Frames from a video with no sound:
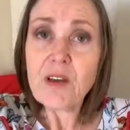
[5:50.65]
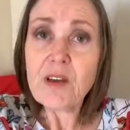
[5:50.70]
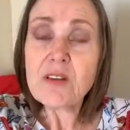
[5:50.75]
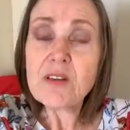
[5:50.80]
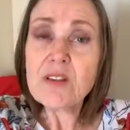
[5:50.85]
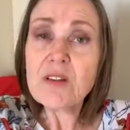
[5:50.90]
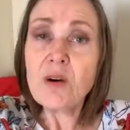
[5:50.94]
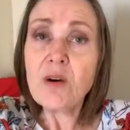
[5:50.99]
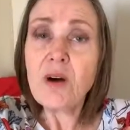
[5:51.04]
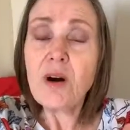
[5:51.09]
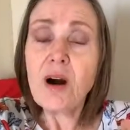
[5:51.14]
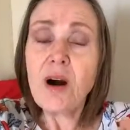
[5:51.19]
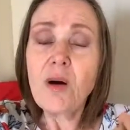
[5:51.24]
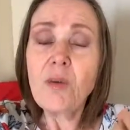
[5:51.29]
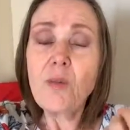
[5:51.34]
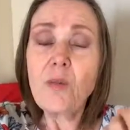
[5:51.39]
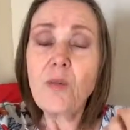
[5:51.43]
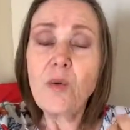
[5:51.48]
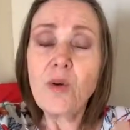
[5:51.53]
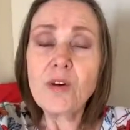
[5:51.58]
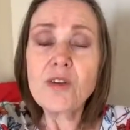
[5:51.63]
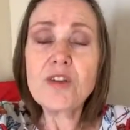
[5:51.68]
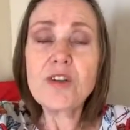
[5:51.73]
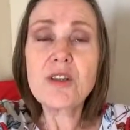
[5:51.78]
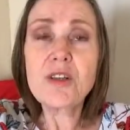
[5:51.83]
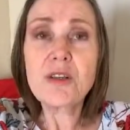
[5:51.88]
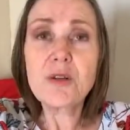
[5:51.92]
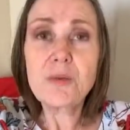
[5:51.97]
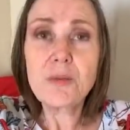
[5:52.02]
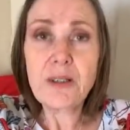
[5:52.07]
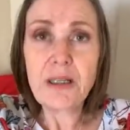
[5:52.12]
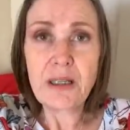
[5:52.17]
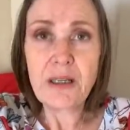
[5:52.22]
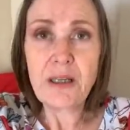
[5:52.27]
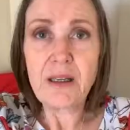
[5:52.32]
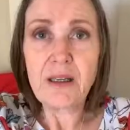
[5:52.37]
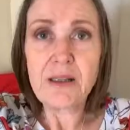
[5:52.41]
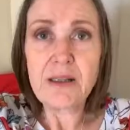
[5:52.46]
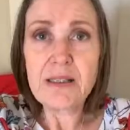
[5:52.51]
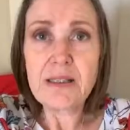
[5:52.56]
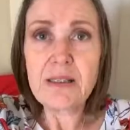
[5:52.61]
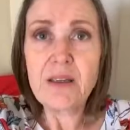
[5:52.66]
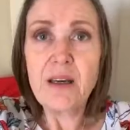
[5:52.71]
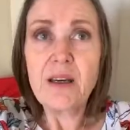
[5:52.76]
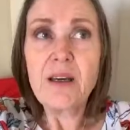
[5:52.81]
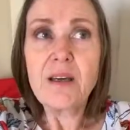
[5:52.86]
So I want you to please